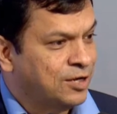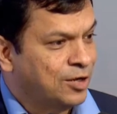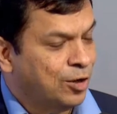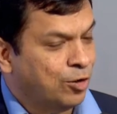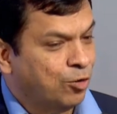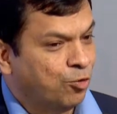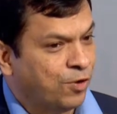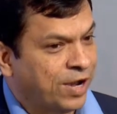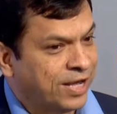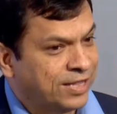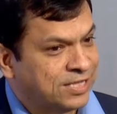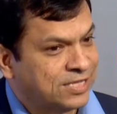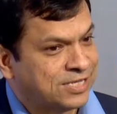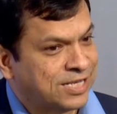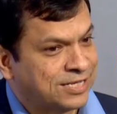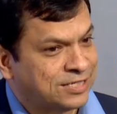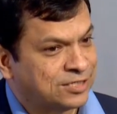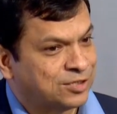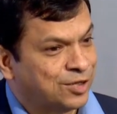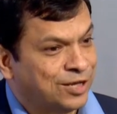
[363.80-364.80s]
Look at this
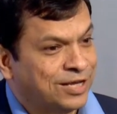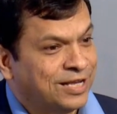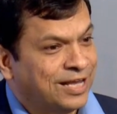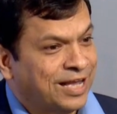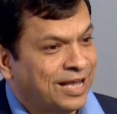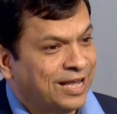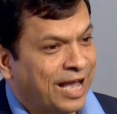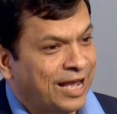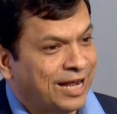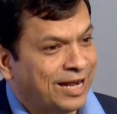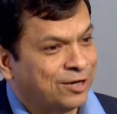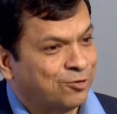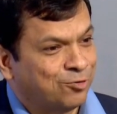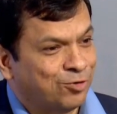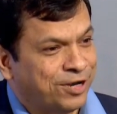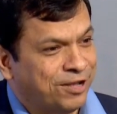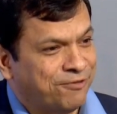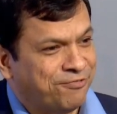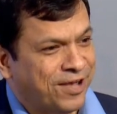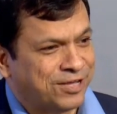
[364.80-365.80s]
as, and
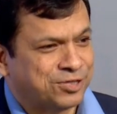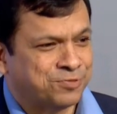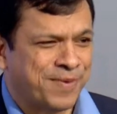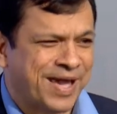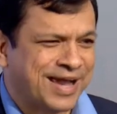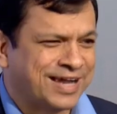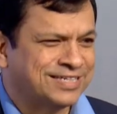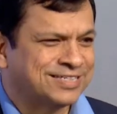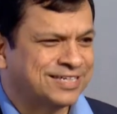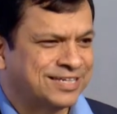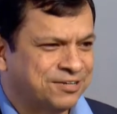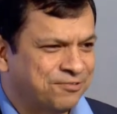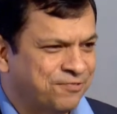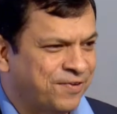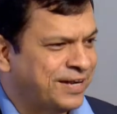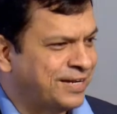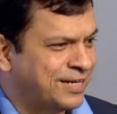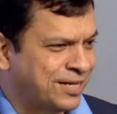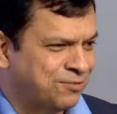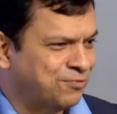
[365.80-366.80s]
if SBAC is an
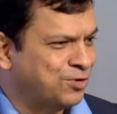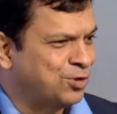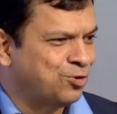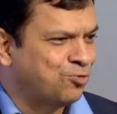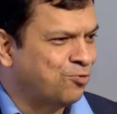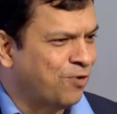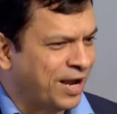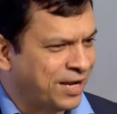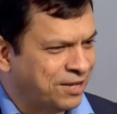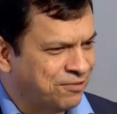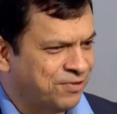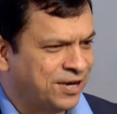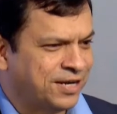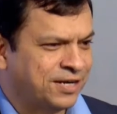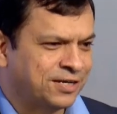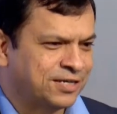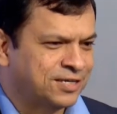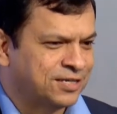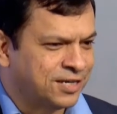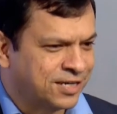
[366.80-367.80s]
event and we do one event
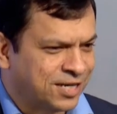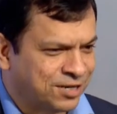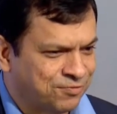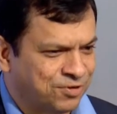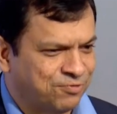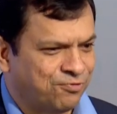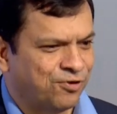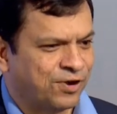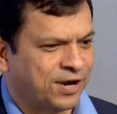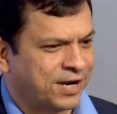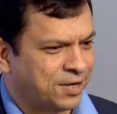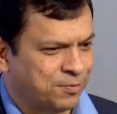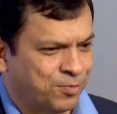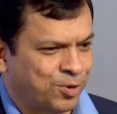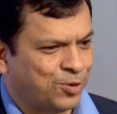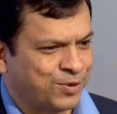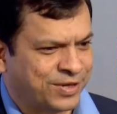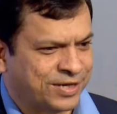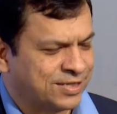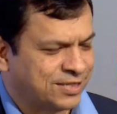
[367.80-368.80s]
a year and we forget
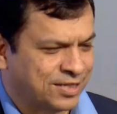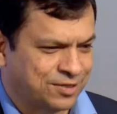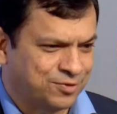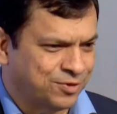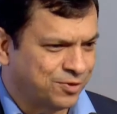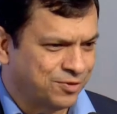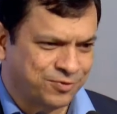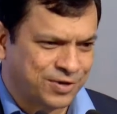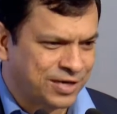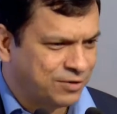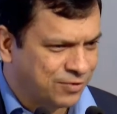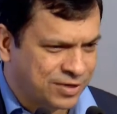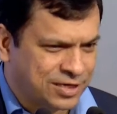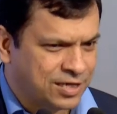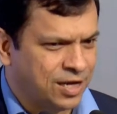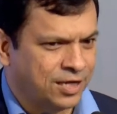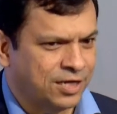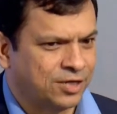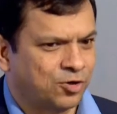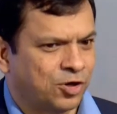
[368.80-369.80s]
about it, then we're
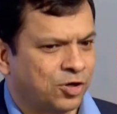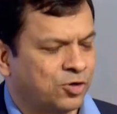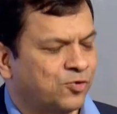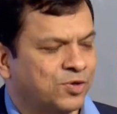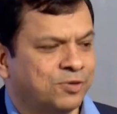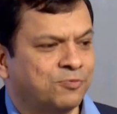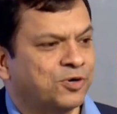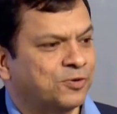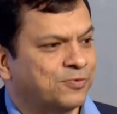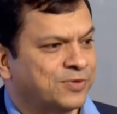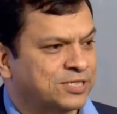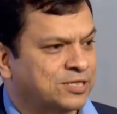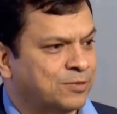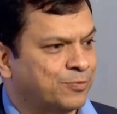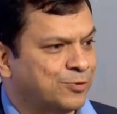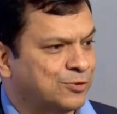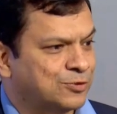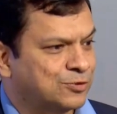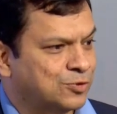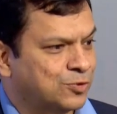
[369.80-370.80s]
clearly not doing what we're
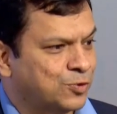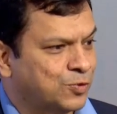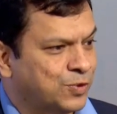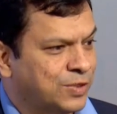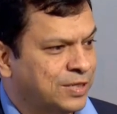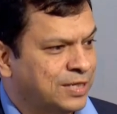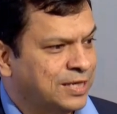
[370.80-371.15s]
supposed to do.